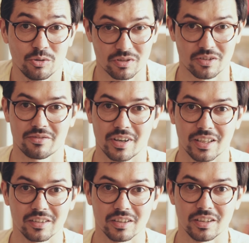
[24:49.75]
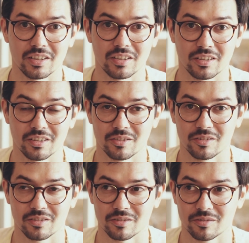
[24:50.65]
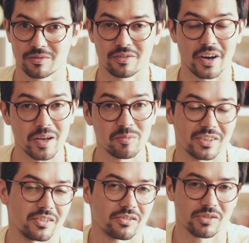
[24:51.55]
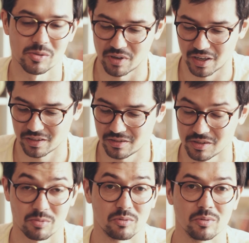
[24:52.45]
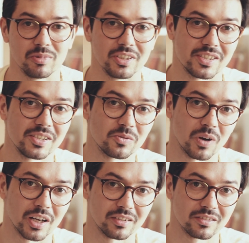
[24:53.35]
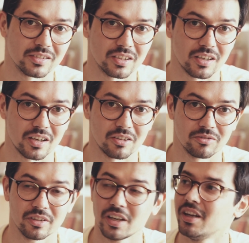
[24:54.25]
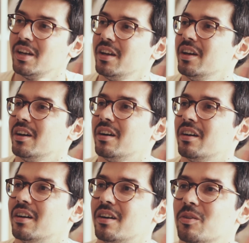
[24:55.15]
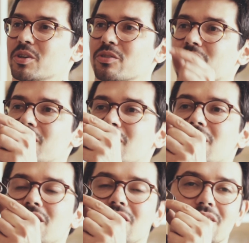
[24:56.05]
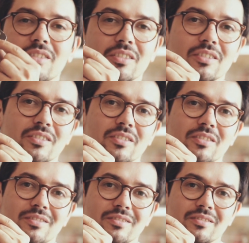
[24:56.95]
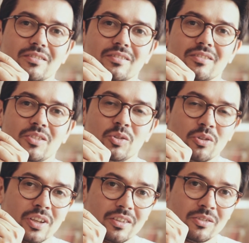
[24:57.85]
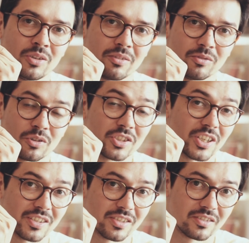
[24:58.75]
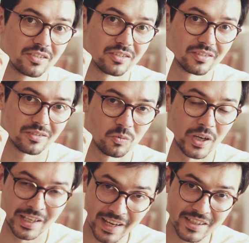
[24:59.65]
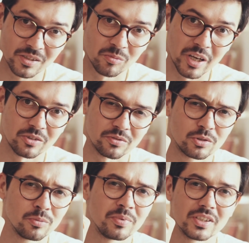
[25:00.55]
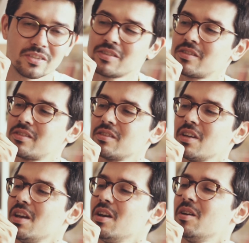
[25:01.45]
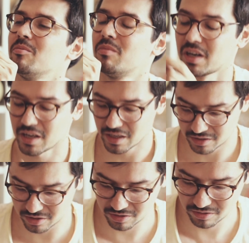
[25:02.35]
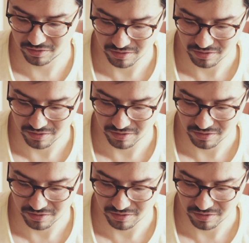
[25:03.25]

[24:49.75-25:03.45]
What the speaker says: user-friendly frame in this respect is probably this one that I have, where you can see you have not just an axle made of 2 pieces, but